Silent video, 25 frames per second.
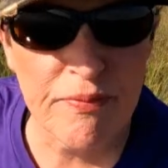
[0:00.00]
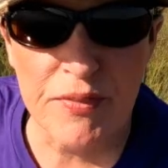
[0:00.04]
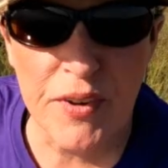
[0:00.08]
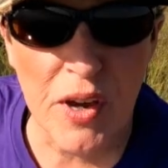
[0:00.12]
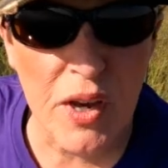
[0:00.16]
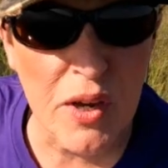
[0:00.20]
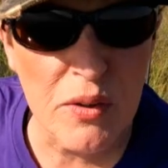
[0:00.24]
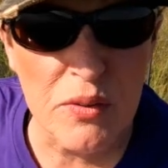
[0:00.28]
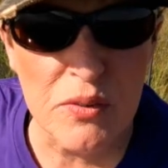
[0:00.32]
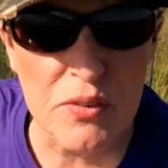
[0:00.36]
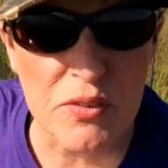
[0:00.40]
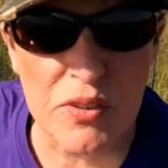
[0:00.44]

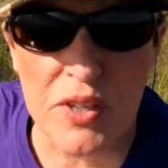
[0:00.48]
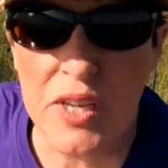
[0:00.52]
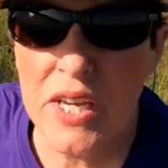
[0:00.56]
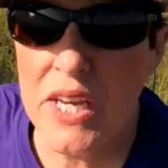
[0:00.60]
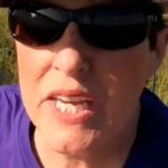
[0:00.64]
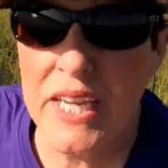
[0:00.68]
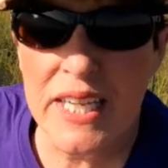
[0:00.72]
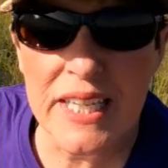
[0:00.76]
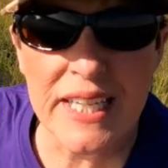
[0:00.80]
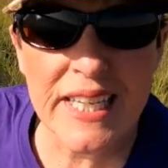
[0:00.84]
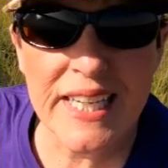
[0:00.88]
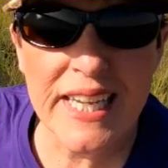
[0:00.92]
Folks,
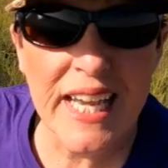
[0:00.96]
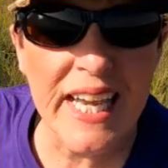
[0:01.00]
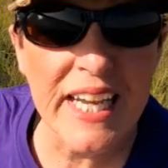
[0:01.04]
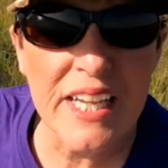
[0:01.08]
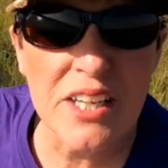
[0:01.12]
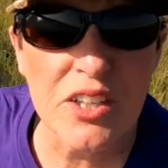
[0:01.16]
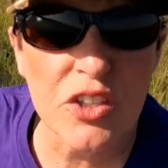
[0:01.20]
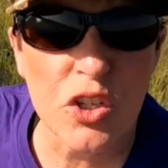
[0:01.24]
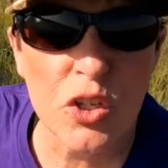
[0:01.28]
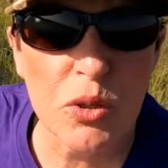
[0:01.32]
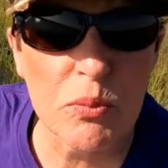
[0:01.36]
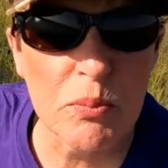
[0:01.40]
you
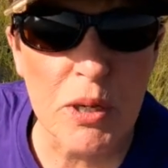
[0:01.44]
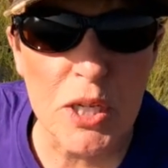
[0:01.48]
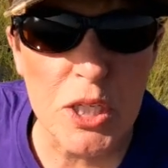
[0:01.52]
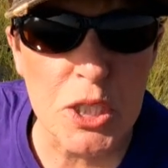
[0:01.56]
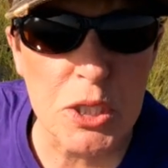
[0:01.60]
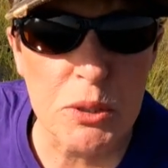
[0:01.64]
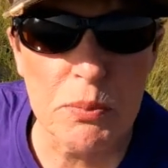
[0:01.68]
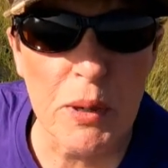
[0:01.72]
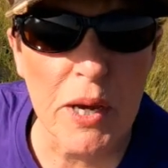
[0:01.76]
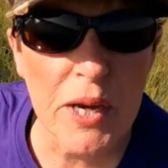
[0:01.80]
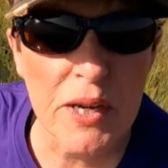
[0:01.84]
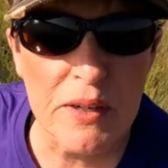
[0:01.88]
can't do
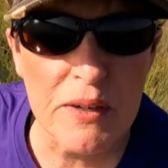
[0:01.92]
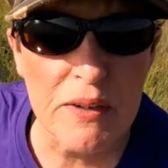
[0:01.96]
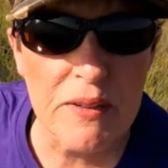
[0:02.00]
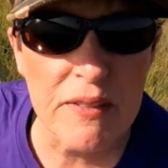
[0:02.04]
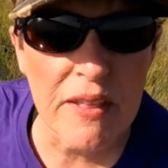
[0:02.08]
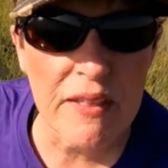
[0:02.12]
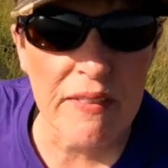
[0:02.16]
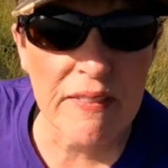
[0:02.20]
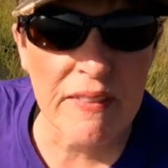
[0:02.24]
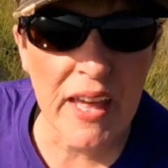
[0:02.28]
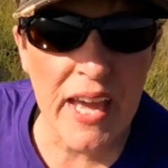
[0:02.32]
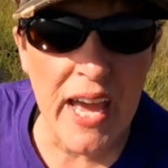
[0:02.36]
much better
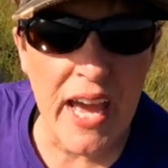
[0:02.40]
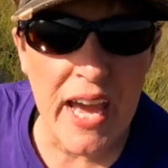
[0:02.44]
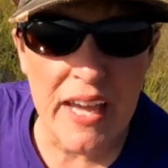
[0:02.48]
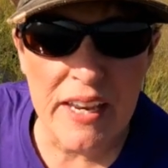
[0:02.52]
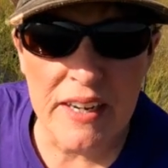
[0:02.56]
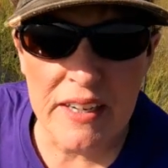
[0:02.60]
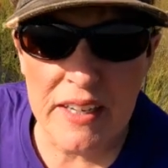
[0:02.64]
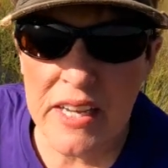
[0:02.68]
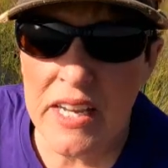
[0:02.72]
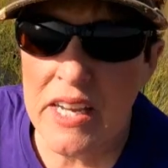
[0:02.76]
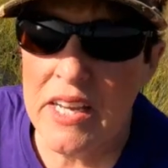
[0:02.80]
than that.